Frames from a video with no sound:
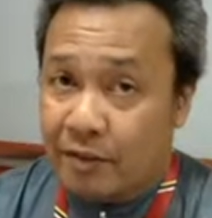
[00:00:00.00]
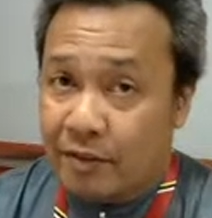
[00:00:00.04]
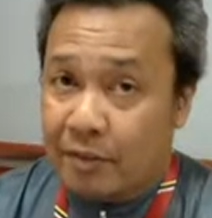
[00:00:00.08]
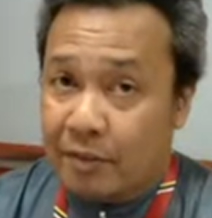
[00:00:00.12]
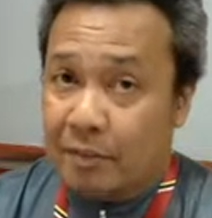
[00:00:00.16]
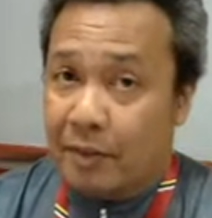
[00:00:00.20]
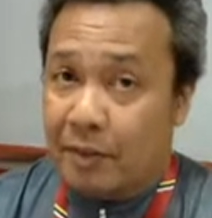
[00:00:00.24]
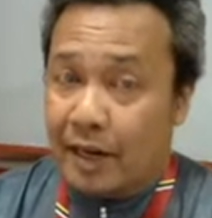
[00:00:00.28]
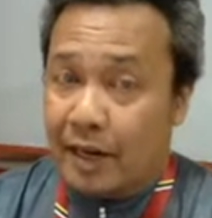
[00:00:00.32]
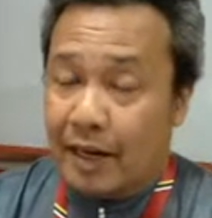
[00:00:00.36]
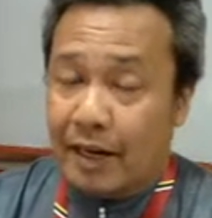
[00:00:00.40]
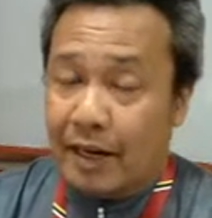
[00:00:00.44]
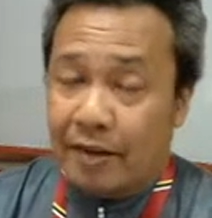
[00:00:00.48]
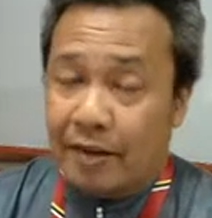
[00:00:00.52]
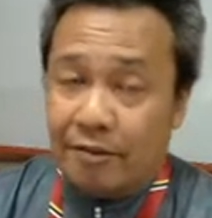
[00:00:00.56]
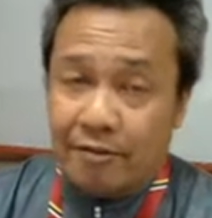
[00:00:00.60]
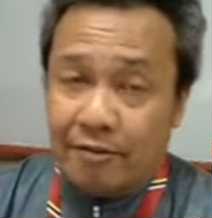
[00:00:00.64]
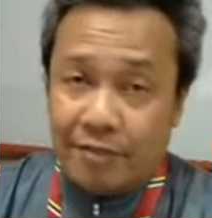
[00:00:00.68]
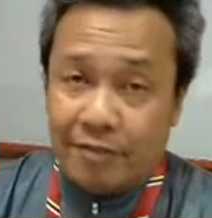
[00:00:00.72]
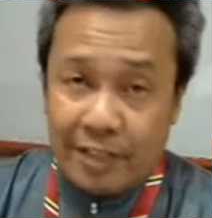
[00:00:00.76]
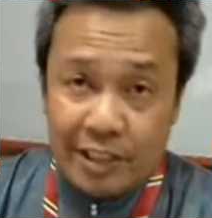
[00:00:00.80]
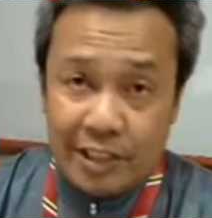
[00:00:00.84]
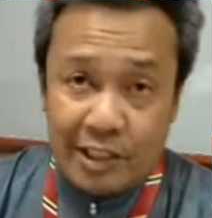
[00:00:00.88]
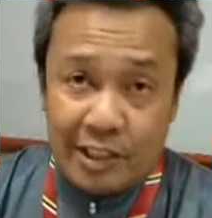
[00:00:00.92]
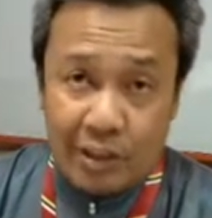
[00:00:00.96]
by
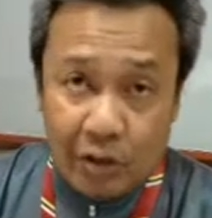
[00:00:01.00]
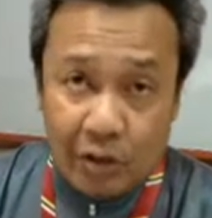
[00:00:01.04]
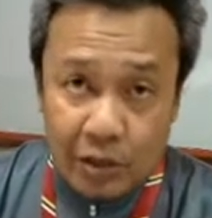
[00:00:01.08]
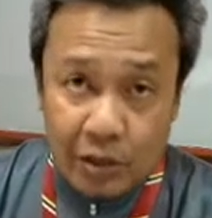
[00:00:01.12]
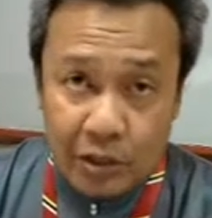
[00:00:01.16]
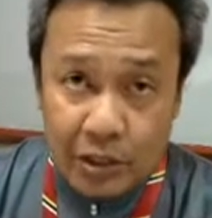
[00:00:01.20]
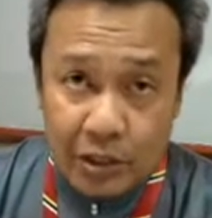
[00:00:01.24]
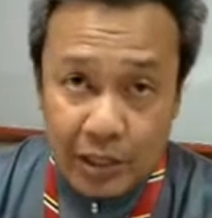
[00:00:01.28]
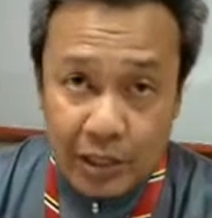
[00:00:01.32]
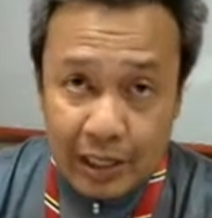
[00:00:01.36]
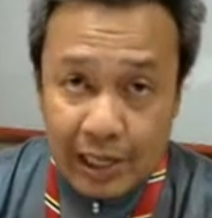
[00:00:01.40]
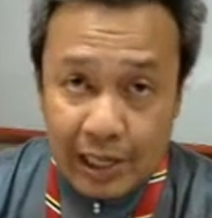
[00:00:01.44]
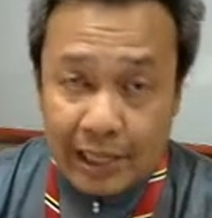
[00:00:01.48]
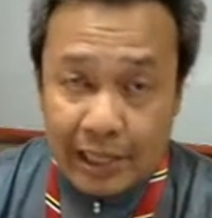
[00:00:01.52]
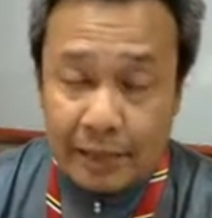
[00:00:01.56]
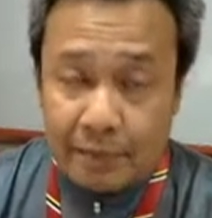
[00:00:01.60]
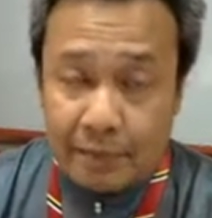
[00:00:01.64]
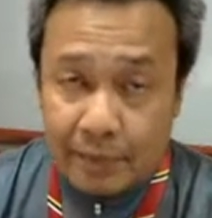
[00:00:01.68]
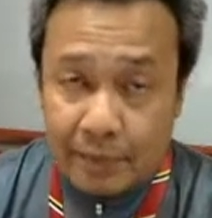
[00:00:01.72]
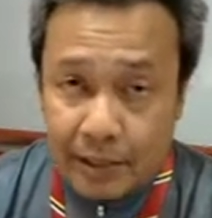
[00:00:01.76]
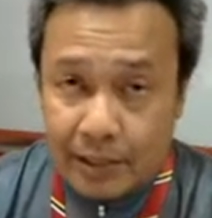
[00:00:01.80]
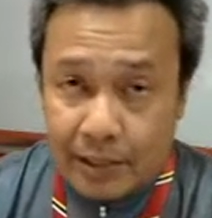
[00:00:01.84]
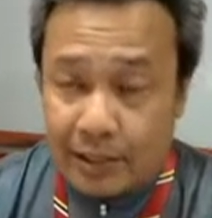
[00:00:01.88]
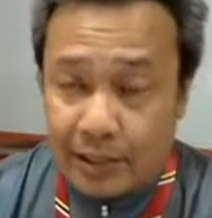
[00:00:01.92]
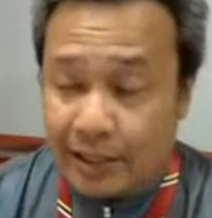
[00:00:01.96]
physiological
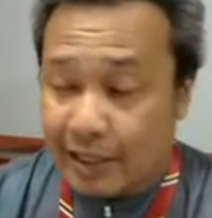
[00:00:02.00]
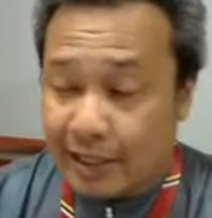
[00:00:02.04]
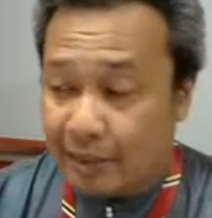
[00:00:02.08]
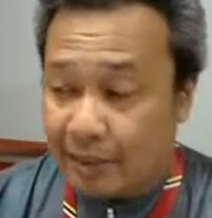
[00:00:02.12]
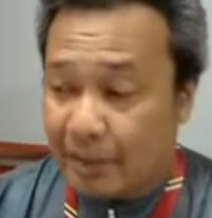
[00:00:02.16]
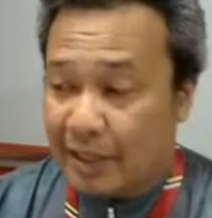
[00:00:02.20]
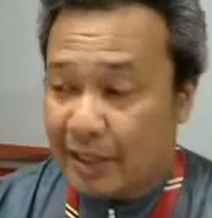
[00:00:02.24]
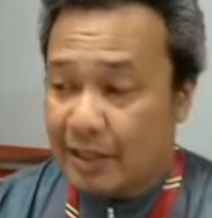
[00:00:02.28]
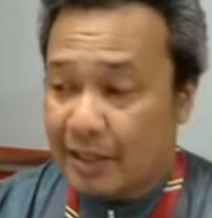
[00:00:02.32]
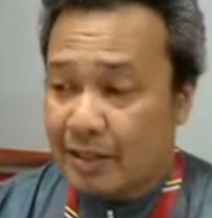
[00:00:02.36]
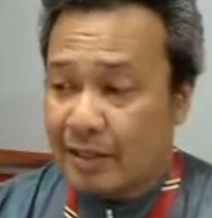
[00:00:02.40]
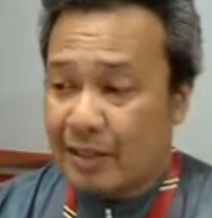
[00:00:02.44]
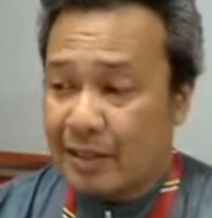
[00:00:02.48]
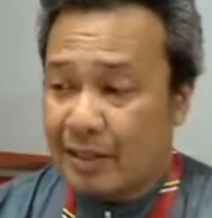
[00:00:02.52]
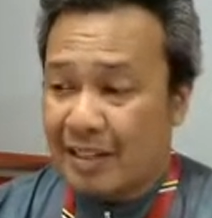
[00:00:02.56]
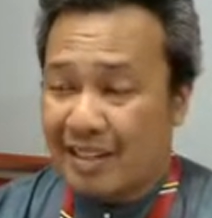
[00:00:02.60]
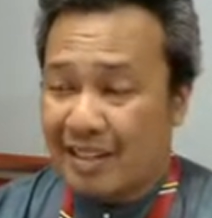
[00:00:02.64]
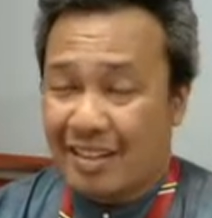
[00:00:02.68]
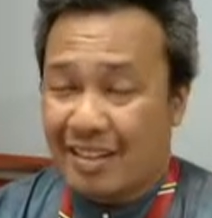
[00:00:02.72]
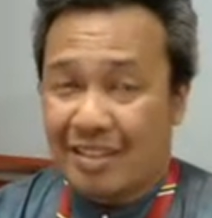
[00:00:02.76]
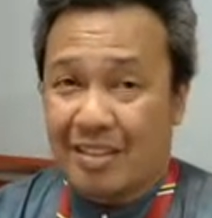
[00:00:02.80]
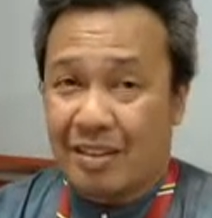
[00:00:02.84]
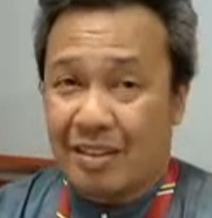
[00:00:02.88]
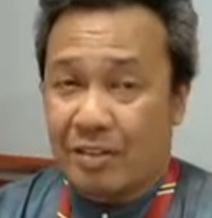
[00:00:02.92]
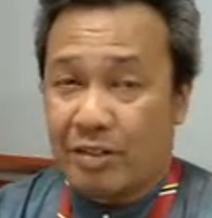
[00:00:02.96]
adaptation, that means
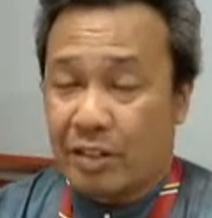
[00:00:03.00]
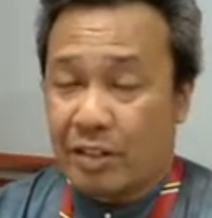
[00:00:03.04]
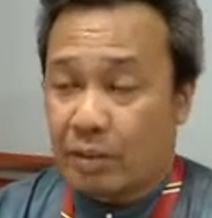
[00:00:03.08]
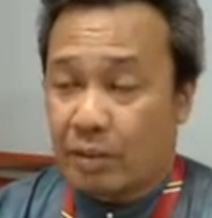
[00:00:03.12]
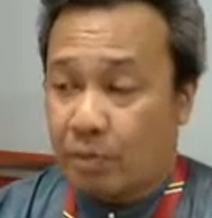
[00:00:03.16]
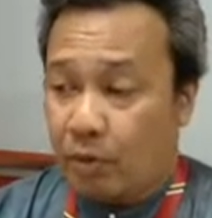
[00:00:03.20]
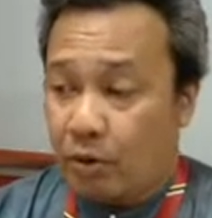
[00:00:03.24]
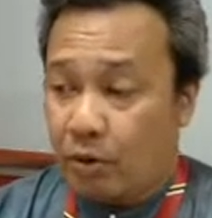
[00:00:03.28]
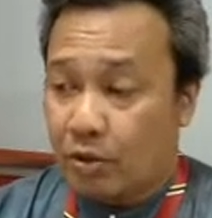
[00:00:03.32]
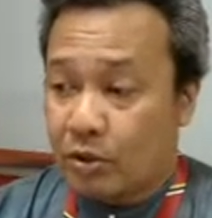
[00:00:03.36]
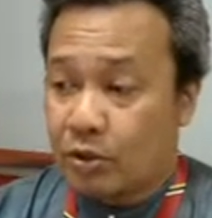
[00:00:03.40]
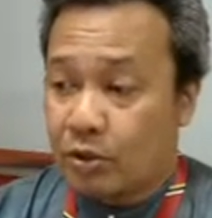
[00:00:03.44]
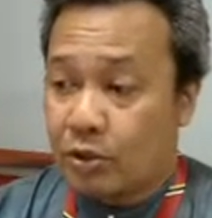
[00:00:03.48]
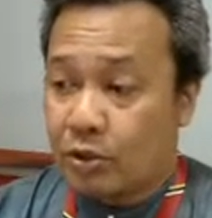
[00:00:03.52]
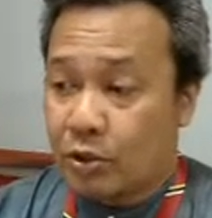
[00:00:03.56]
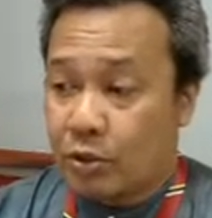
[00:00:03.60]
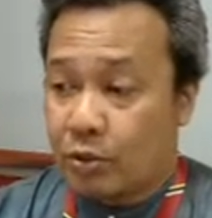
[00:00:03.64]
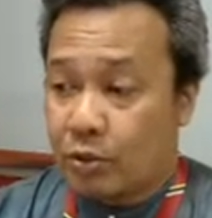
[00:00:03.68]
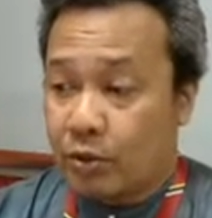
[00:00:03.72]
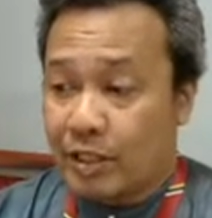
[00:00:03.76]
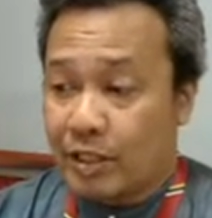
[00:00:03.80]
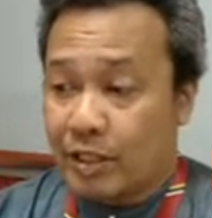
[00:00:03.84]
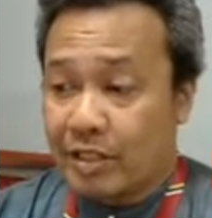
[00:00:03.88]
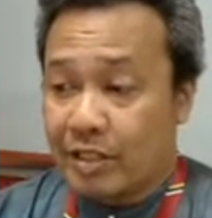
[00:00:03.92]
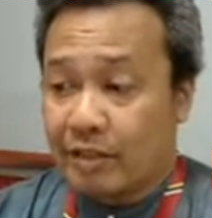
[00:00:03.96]
it is in response
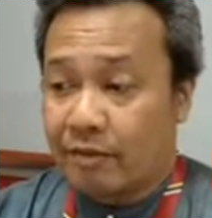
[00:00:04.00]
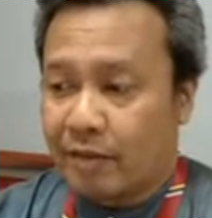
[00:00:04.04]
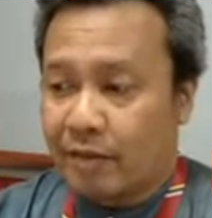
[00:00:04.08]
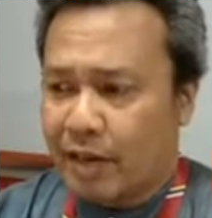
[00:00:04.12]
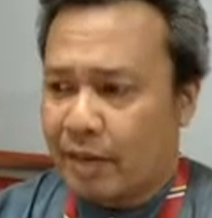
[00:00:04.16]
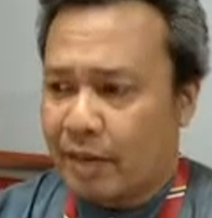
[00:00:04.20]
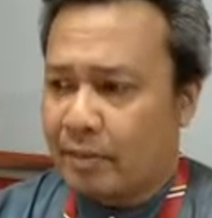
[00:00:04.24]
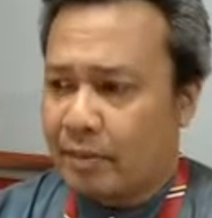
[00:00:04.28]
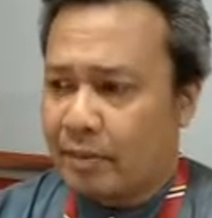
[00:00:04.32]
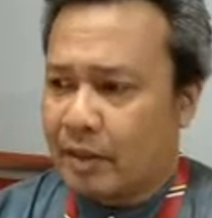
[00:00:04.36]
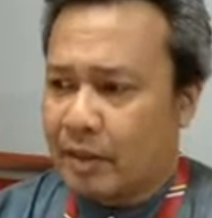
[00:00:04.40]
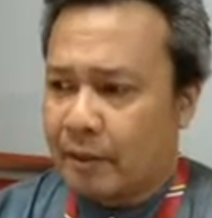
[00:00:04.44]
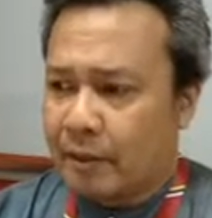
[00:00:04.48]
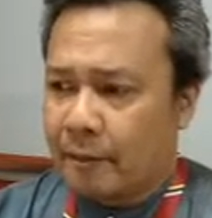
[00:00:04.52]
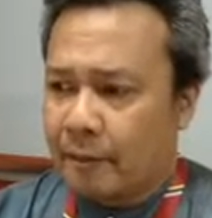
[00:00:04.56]
to its environment,